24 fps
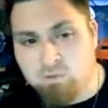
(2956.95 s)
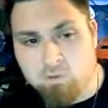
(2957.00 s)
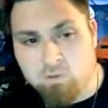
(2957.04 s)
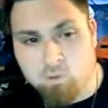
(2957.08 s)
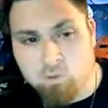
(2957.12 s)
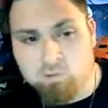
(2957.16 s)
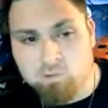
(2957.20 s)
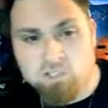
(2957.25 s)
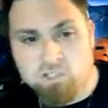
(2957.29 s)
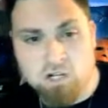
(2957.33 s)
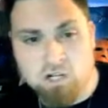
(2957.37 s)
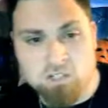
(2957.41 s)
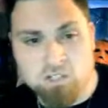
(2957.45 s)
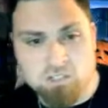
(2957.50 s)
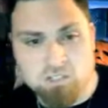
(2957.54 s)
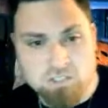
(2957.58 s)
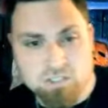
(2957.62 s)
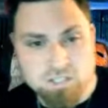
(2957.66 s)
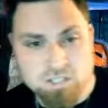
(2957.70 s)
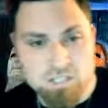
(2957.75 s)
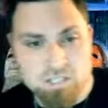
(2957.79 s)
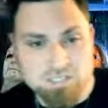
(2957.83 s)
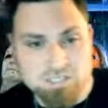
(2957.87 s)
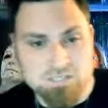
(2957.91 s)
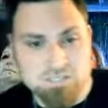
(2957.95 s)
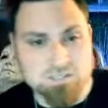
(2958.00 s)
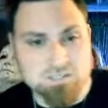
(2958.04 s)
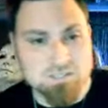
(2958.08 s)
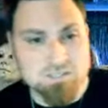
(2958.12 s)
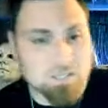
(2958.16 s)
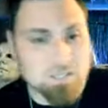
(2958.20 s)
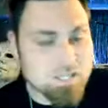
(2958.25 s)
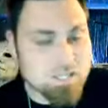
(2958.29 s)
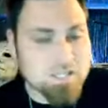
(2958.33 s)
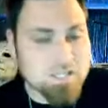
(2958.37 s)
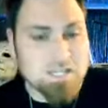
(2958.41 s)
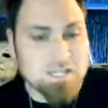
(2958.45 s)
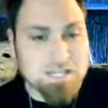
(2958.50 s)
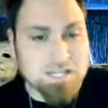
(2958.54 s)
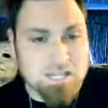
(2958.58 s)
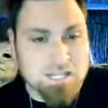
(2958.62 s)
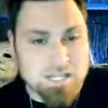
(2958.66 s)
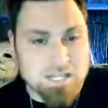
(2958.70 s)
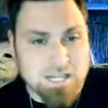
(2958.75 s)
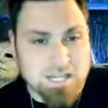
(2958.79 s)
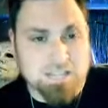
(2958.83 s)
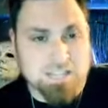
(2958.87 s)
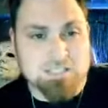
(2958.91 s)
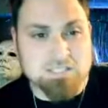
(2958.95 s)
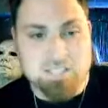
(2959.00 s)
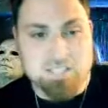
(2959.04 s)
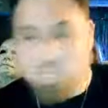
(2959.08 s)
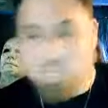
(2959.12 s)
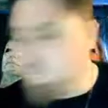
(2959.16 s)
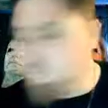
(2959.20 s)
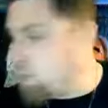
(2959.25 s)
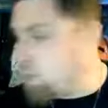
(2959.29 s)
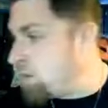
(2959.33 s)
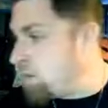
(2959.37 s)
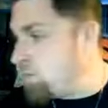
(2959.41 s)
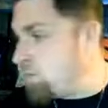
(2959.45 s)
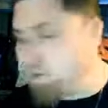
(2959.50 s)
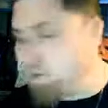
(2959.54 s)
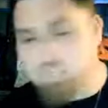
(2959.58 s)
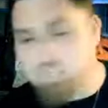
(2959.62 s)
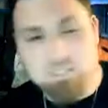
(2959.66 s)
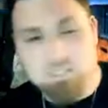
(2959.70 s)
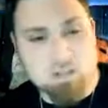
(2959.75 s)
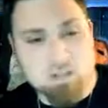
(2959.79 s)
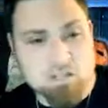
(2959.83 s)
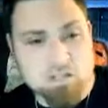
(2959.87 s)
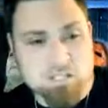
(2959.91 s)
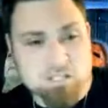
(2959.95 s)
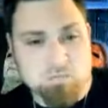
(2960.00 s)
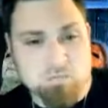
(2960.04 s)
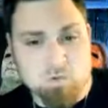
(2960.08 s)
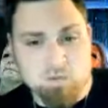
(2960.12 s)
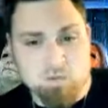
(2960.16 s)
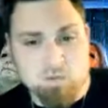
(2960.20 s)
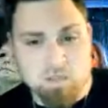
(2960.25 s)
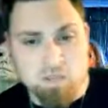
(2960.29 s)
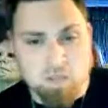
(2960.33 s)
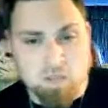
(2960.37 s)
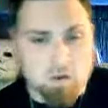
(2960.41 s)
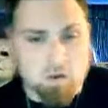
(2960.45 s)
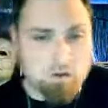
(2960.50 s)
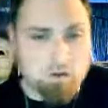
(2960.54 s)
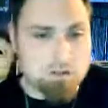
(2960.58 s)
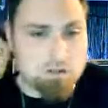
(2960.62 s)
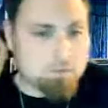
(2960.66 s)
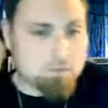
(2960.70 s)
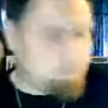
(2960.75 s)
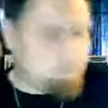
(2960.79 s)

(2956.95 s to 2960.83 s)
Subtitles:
old church. That's not where I saw this movie going.